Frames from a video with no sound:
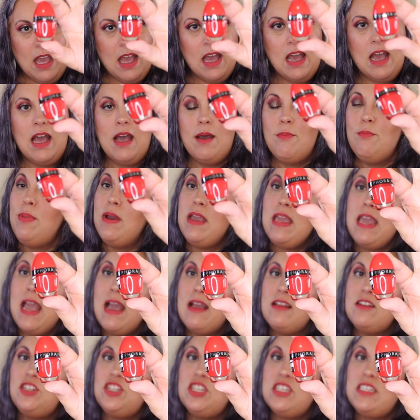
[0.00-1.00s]
But
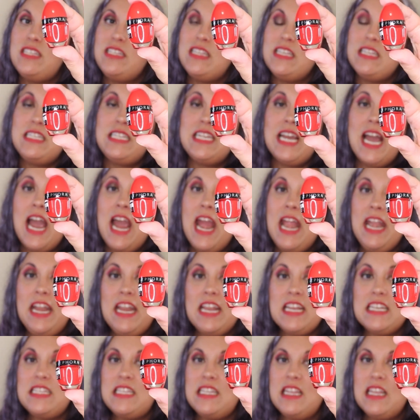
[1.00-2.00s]
yeah, just the
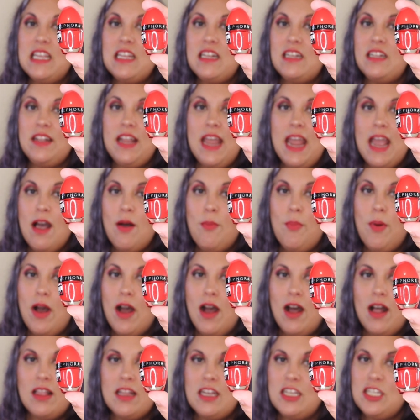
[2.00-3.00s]
tiniest little nail
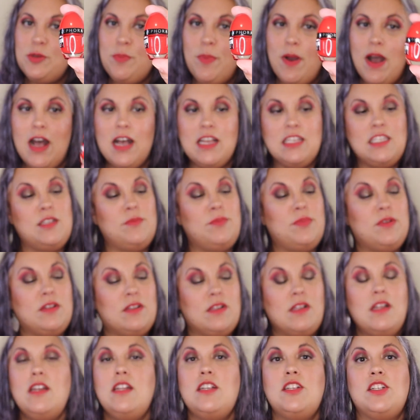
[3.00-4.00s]
polish
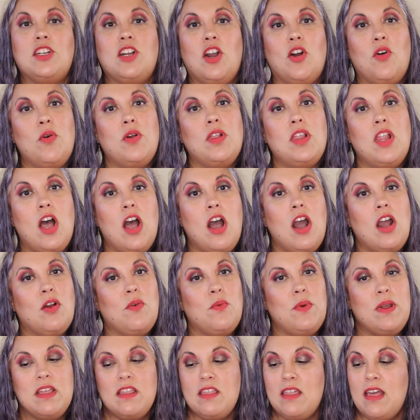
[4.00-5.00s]
possible to go along
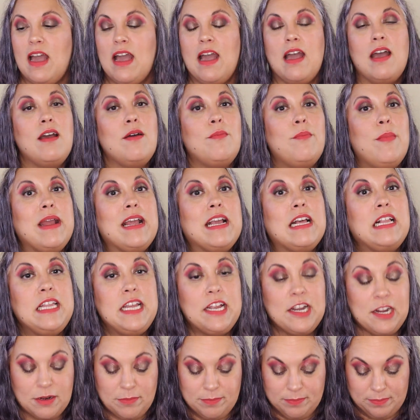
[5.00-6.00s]
with my
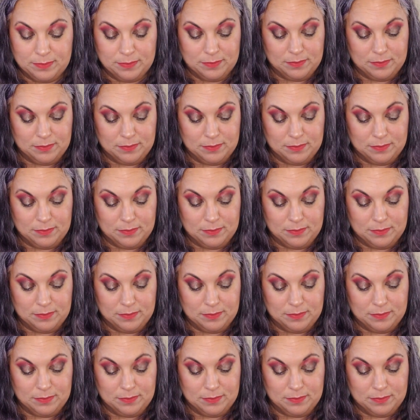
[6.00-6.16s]
clear.